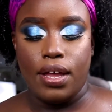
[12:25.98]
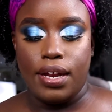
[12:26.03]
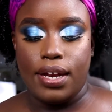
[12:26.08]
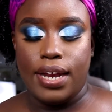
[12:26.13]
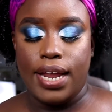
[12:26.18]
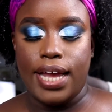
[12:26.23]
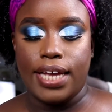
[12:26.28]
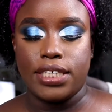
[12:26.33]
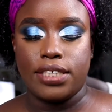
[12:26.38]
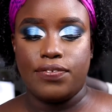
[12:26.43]

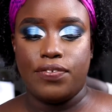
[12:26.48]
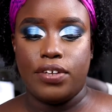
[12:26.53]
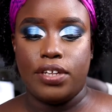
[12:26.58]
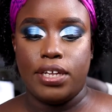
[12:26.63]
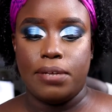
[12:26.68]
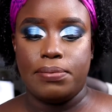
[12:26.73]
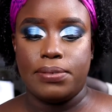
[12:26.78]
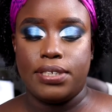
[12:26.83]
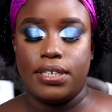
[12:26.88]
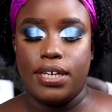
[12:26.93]
Next, for
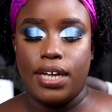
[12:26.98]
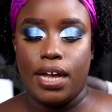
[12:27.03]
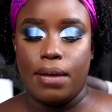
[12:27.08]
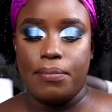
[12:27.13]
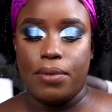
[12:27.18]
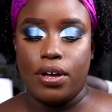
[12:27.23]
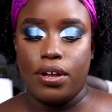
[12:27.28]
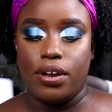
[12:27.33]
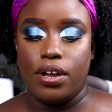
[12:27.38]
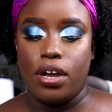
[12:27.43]
lipstick, I'm
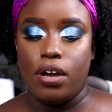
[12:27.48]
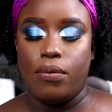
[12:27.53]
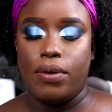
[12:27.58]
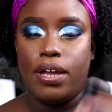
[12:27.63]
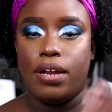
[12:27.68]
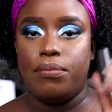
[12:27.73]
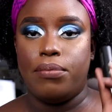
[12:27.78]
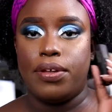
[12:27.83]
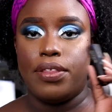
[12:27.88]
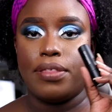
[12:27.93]
gonna go
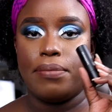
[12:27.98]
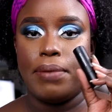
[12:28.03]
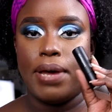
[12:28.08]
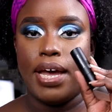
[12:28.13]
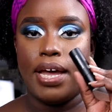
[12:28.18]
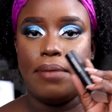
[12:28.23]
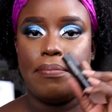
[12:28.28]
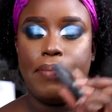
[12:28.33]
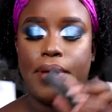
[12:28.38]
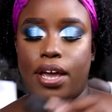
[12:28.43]
in with my
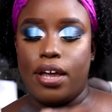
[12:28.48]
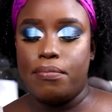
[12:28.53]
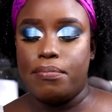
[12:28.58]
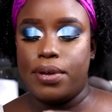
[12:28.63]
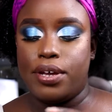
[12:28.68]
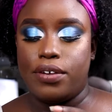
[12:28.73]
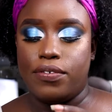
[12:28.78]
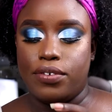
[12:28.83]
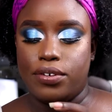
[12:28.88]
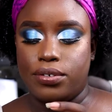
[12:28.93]
Bare
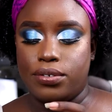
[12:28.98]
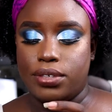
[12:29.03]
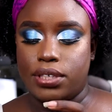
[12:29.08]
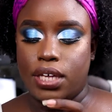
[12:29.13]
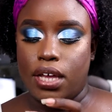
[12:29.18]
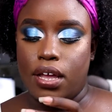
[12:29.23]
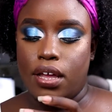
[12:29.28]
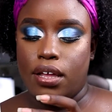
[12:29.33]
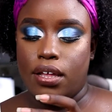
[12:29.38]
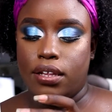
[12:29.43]
Minerals
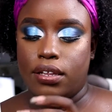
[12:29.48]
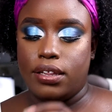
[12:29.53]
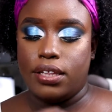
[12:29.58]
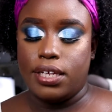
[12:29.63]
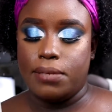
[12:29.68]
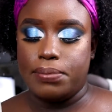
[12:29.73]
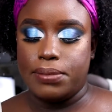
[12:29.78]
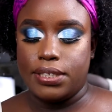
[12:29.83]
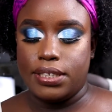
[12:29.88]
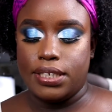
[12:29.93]

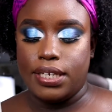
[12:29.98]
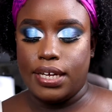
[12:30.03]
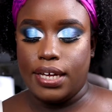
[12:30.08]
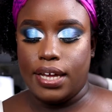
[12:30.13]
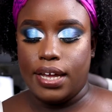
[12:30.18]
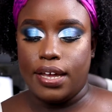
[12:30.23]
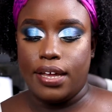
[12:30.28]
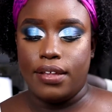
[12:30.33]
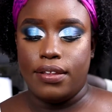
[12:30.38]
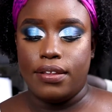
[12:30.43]
lipstick
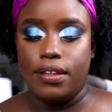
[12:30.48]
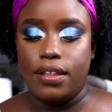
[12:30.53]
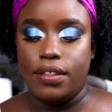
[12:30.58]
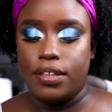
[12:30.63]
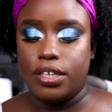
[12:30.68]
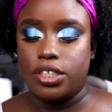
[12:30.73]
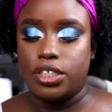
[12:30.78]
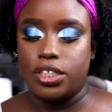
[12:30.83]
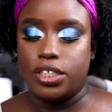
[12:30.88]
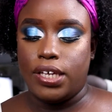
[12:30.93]
in the
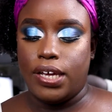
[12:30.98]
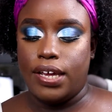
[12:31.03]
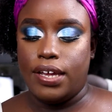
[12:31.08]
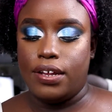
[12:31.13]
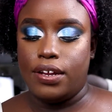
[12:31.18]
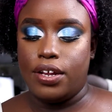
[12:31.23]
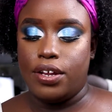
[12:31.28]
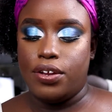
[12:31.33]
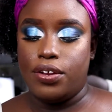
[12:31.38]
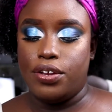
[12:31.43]

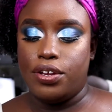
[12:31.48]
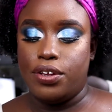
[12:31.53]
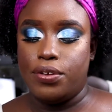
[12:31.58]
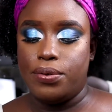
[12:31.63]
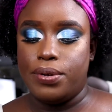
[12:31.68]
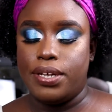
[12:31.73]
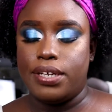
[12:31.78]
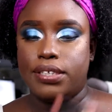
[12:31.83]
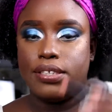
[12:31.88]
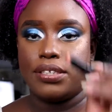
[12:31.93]
shade
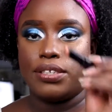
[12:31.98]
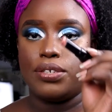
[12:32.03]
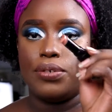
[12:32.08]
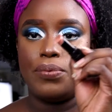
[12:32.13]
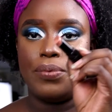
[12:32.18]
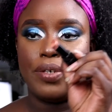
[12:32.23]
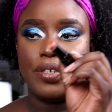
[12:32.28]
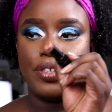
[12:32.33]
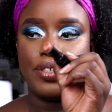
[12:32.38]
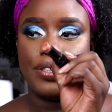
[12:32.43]
Nudist,
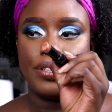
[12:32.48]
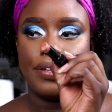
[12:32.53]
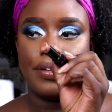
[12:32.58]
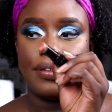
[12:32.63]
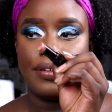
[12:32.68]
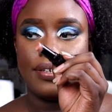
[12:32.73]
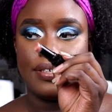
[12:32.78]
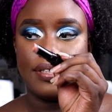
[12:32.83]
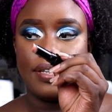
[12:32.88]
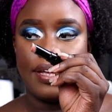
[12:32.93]
which
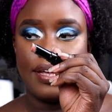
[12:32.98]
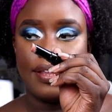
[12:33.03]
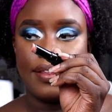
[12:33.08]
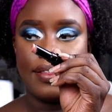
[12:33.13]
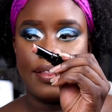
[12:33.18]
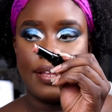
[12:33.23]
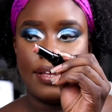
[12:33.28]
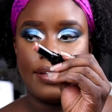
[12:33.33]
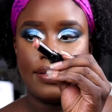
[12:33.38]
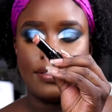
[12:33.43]
looks like
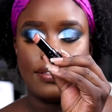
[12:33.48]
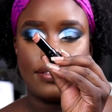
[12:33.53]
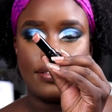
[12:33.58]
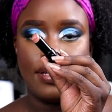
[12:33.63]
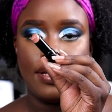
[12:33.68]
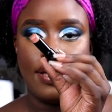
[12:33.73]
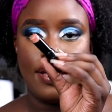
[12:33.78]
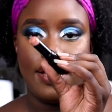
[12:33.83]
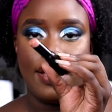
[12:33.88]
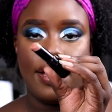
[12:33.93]
this.
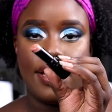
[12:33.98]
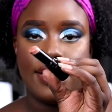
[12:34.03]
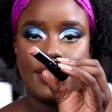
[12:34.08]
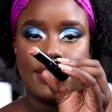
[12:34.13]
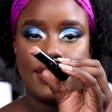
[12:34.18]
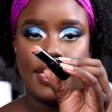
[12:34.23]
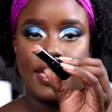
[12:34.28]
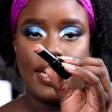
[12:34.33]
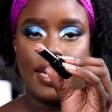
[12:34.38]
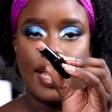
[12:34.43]
It's
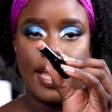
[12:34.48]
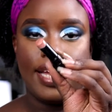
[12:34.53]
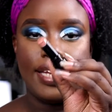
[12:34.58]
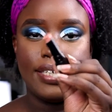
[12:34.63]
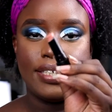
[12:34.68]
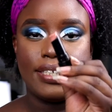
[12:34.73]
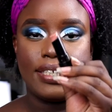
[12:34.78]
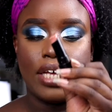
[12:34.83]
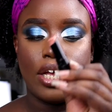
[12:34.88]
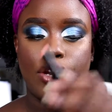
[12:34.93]
a
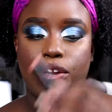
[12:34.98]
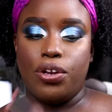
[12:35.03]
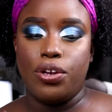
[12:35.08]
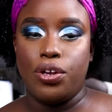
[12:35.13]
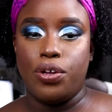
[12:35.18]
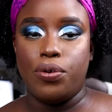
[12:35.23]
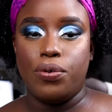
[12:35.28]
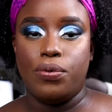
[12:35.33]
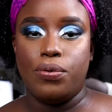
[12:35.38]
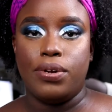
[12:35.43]
nice
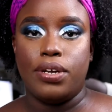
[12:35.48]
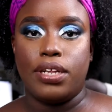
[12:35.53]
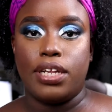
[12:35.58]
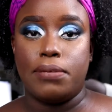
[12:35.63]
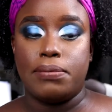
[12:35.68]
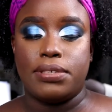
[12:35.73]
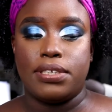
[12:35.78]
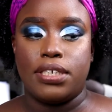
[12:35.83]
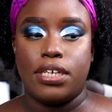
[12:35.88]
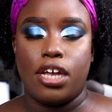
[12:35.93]
nude
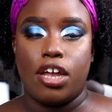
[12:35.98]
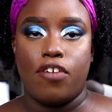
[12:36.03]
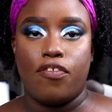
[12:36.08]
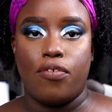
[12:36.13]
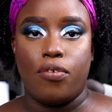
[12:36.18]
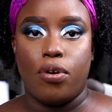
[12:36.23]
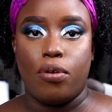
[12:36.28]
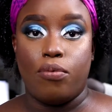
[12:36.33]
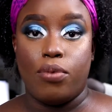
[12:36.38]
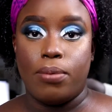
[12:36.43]
lipstick
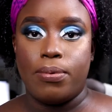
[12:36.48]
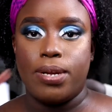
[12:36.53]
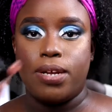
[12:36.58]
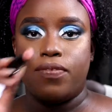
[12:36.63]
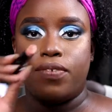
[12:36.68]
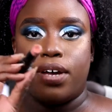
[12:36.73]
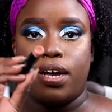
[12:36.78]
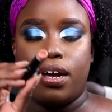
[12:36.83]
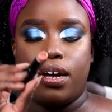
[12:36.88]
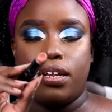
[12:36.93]
for women of
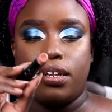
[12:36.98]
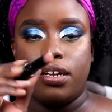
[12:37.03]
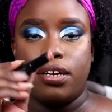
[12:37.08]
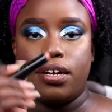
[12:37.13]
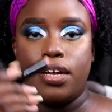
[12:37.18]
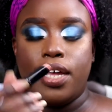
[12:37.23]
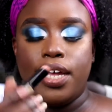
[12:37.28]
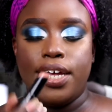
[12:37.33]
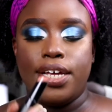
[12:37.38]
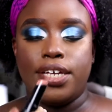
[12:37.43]
color,
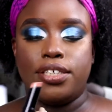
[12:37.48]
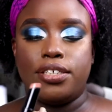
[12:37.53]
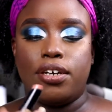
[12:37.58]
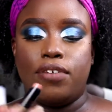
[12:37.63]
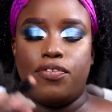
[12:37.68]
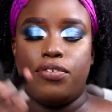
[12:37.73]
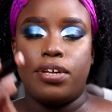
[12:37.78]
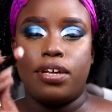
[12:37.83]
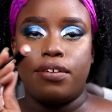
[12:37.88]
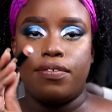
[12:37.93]
so if
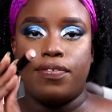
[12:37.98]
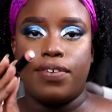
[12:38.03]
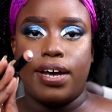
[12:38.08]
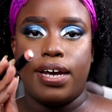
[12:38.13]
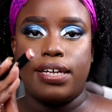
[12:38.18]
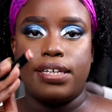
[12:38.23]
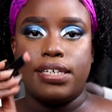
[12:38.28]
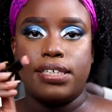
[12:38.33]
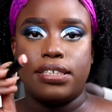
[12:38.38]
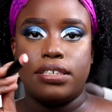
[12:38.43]
you can
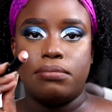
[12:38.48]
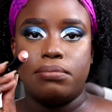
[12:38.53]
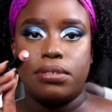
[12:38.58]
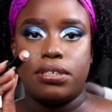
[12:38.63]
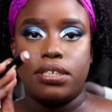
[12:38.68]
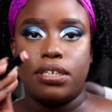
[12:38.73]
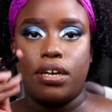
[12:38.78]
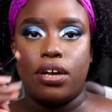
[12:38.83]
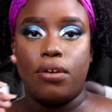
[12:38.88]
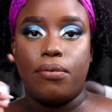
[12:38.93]
find this
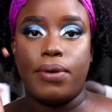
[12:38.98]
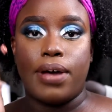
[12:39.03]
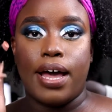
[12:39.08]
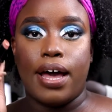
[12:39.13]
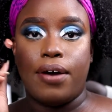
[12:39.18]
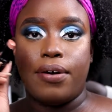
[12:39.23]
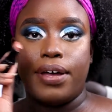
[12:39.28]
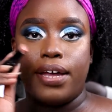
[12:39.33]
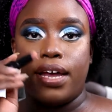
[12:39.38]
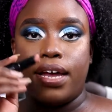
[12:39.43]
lipstick, go
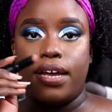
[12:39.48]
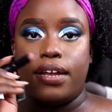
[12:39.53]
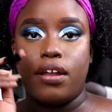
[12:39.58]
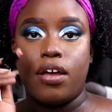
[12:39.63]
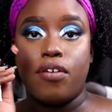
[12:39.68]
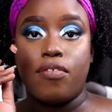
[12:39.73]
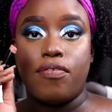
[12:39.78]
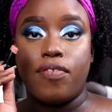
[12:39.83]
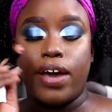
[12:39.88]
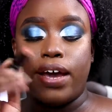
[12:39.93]
out and
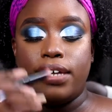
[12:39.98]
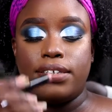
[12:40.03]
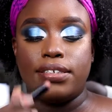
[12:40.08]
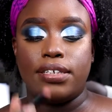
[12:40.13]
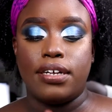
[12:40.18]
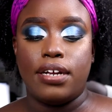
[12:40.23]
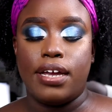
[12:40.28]
find it.